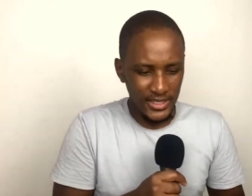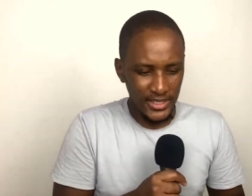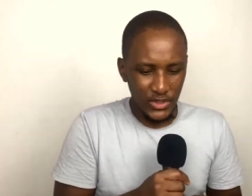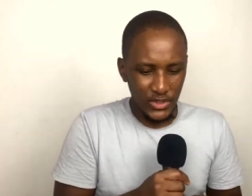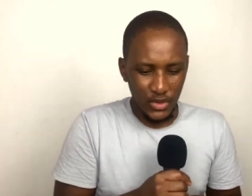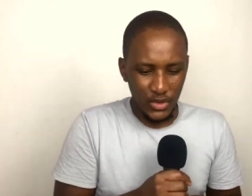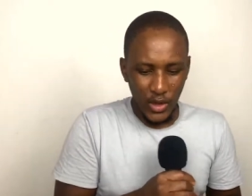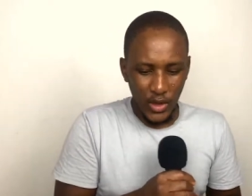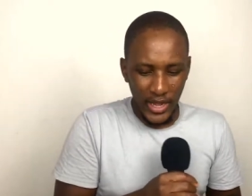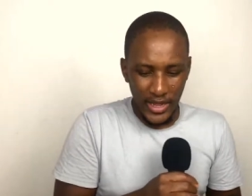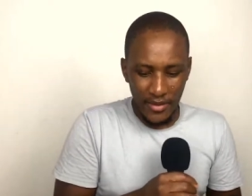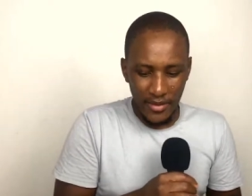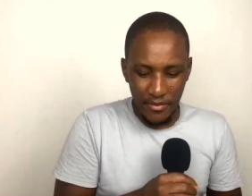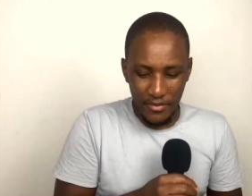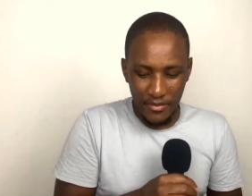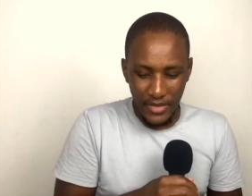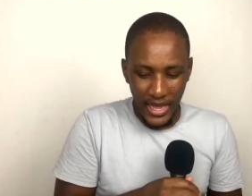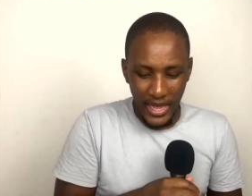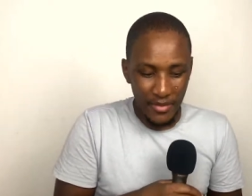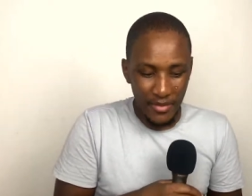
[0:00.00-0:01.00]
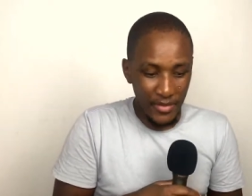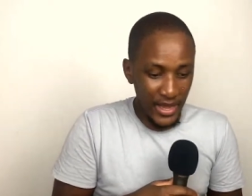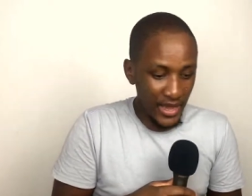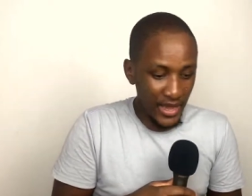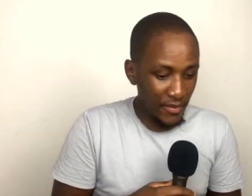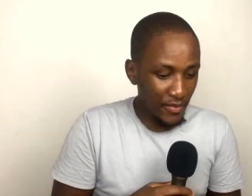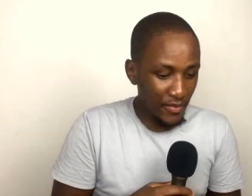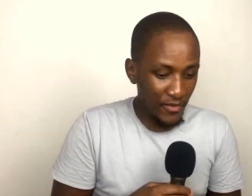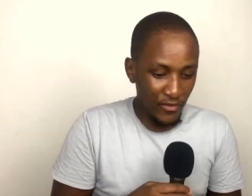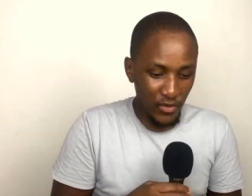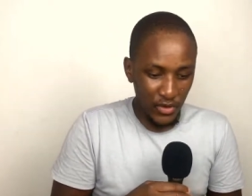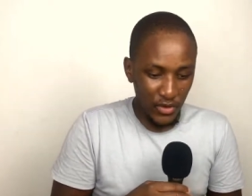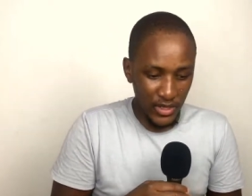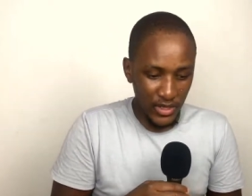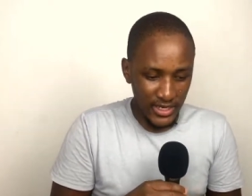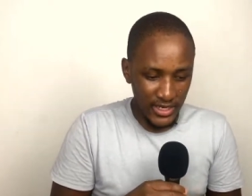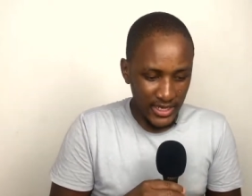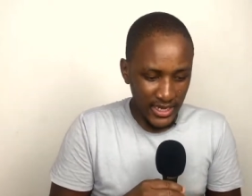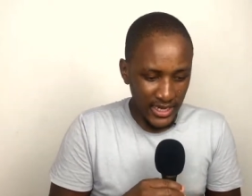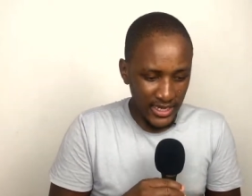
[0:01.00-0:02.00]
so i'm i'm happy for
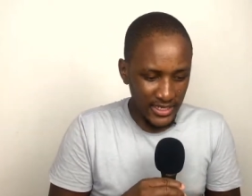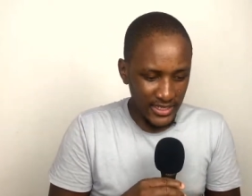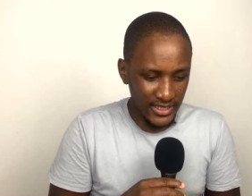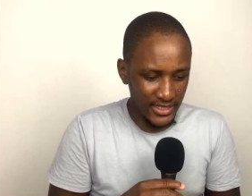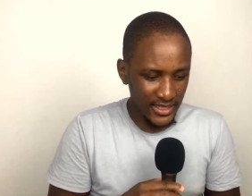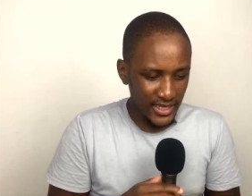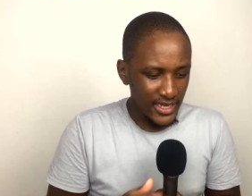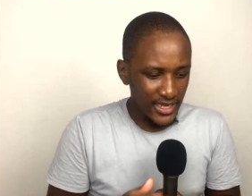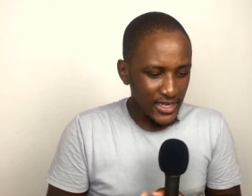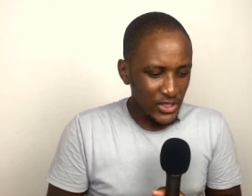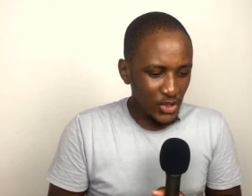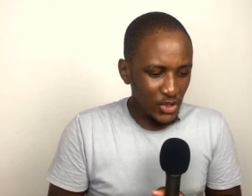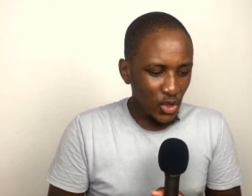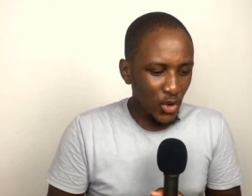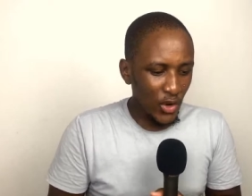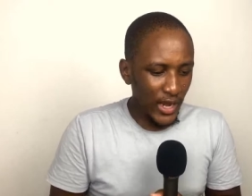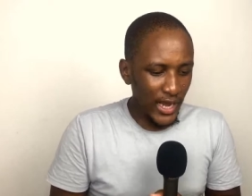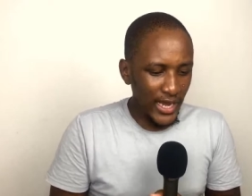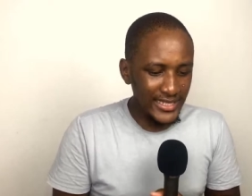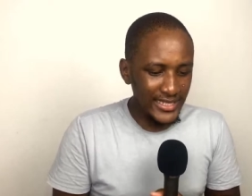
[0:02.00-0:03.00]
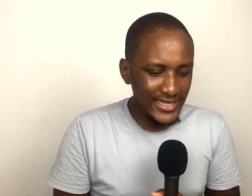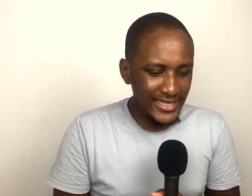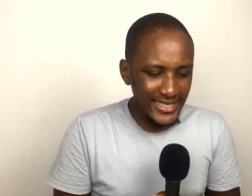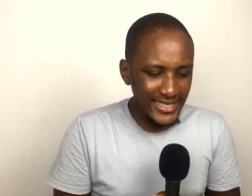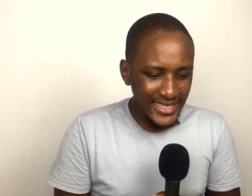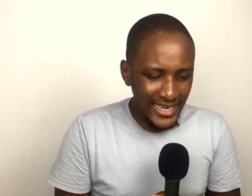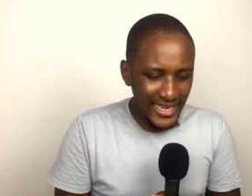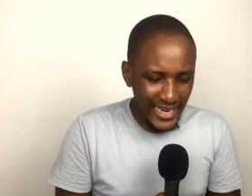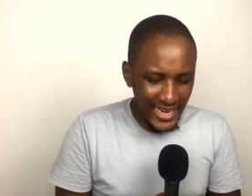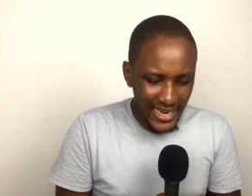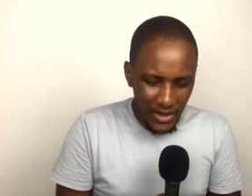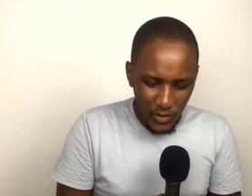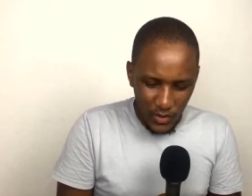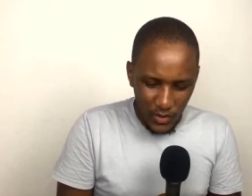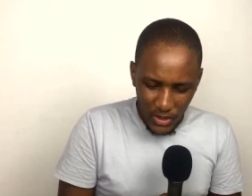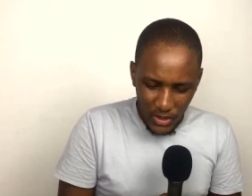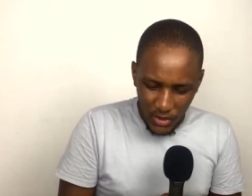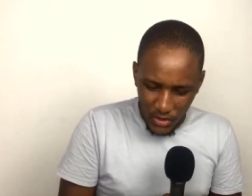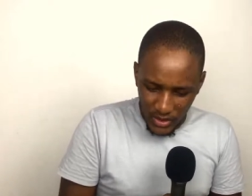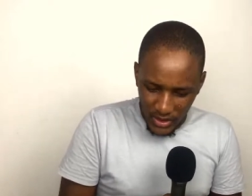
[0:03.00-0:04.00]
that guys so guys ngitsheleni
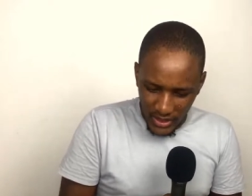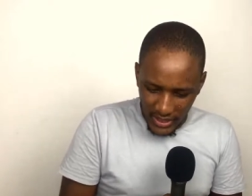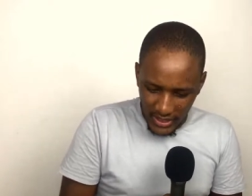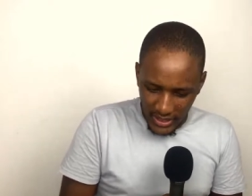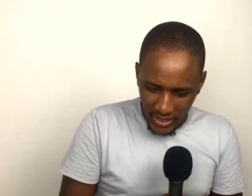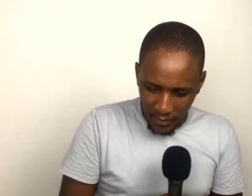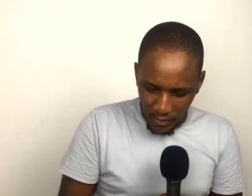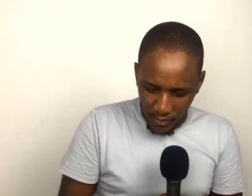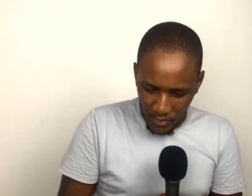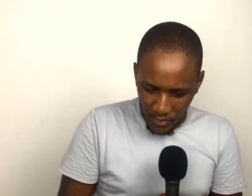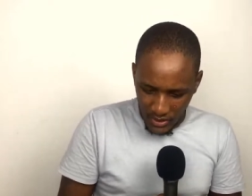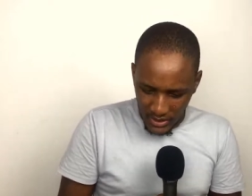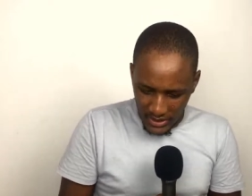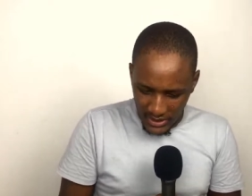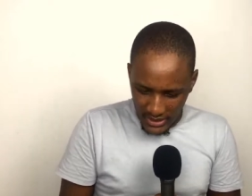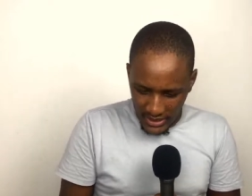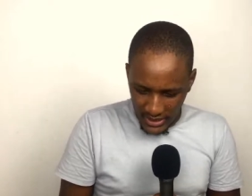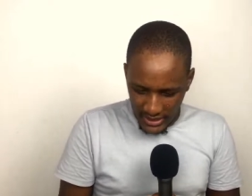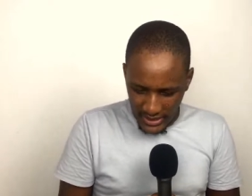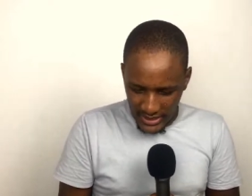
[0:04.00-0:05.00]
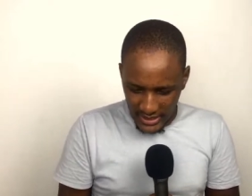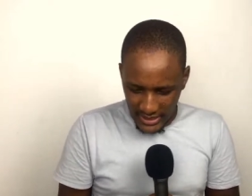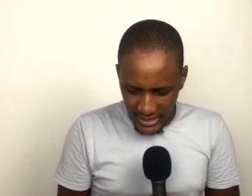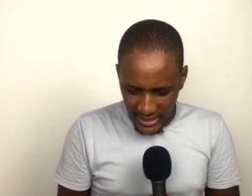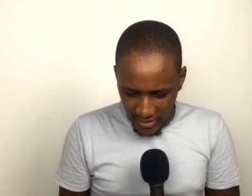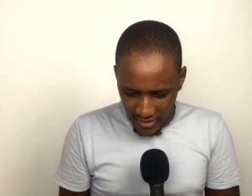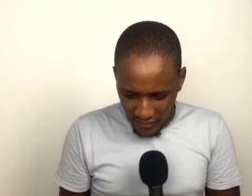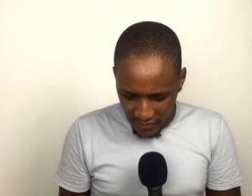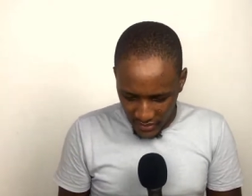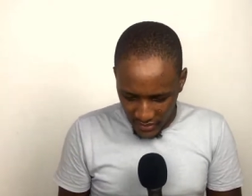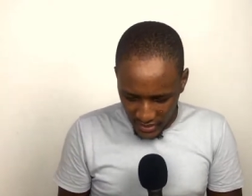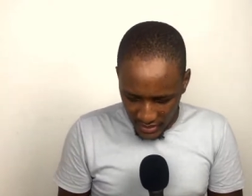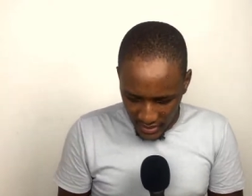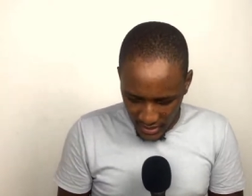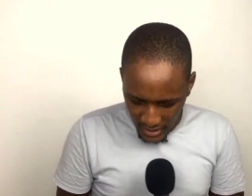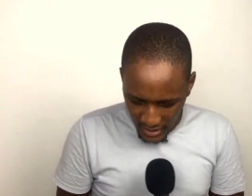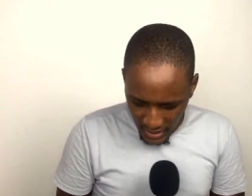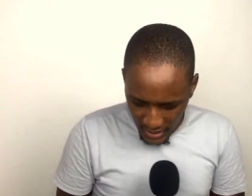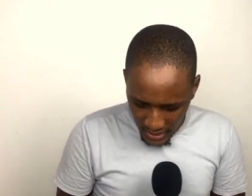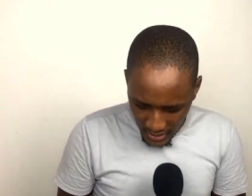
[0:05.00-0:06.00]
what do you think about the starting 11
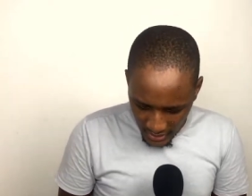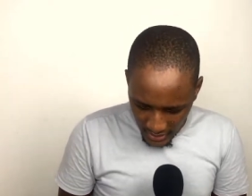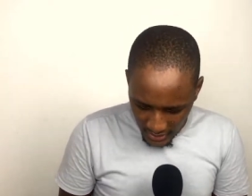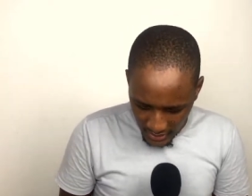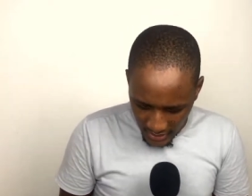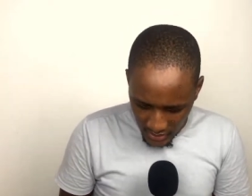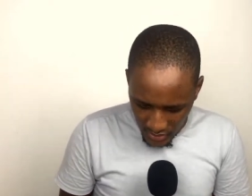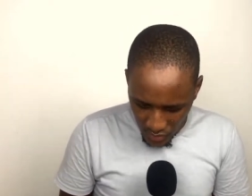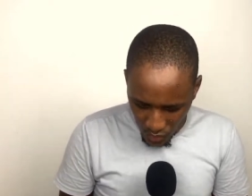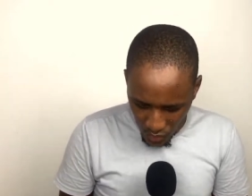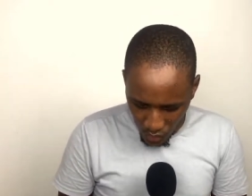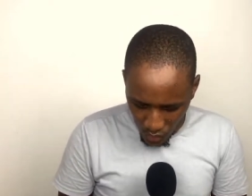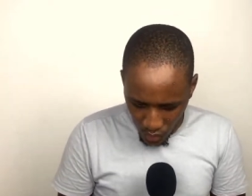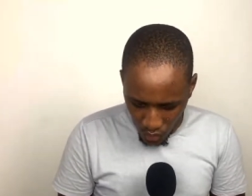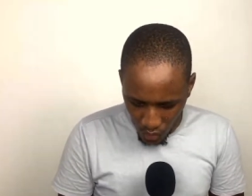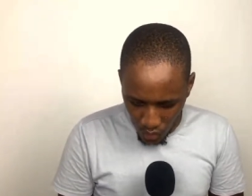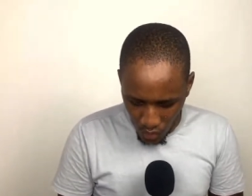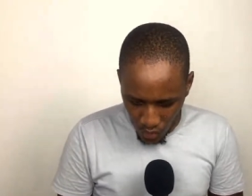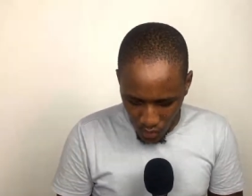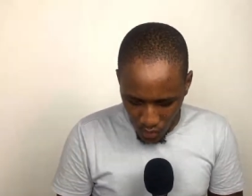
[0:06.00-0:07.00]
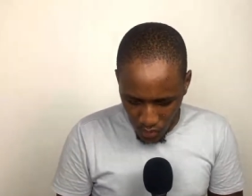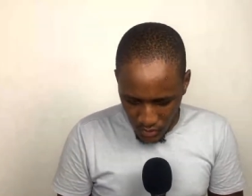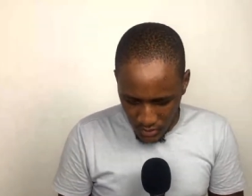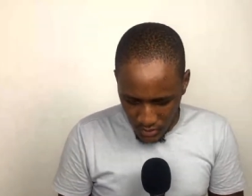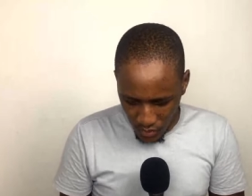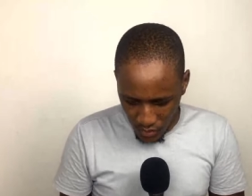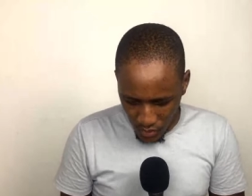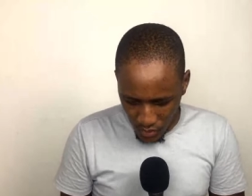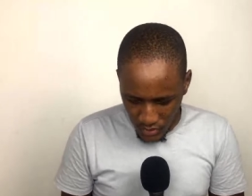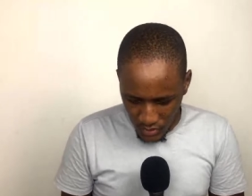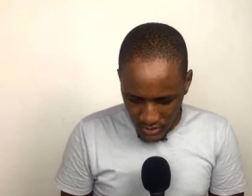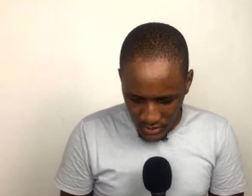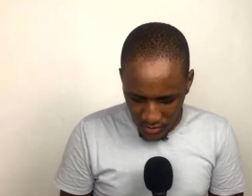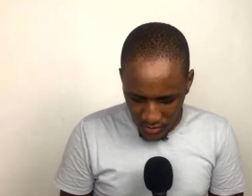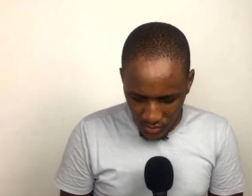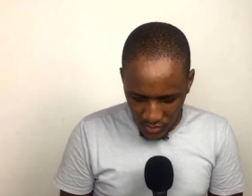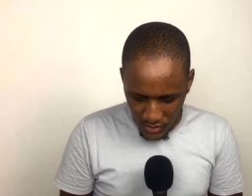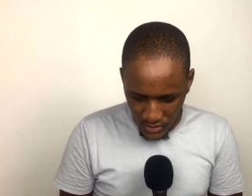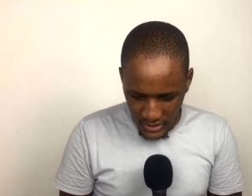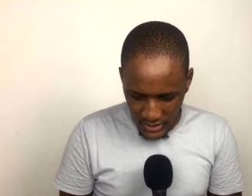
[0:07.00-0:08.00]
again ukos ukhosi
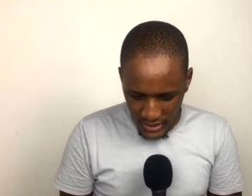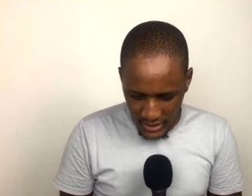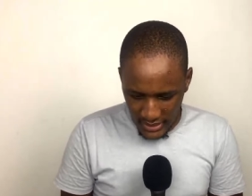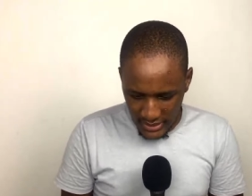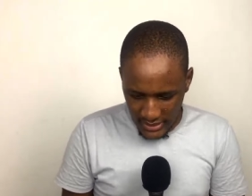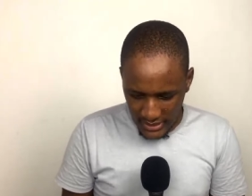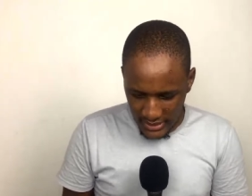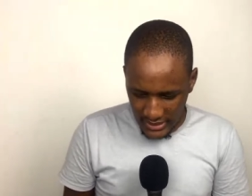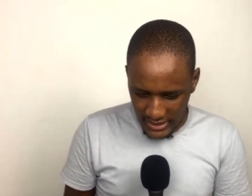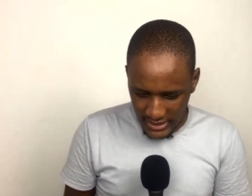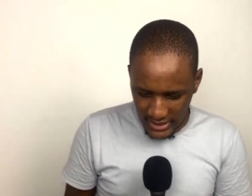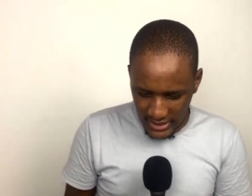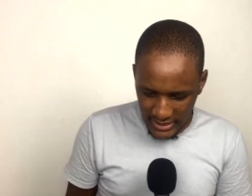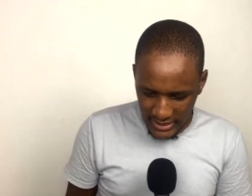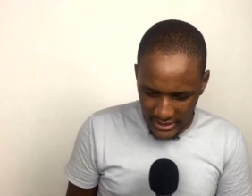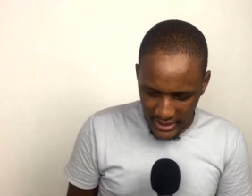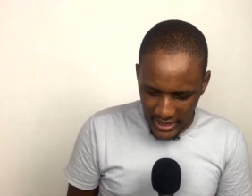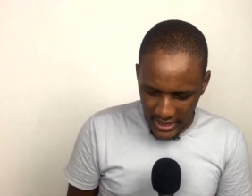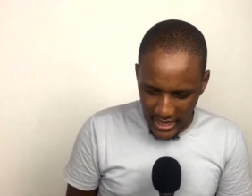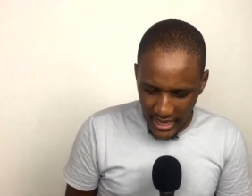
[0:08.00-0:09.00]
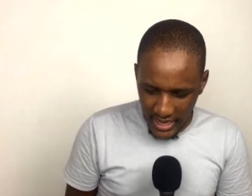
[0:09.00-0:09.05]
inkosinathi says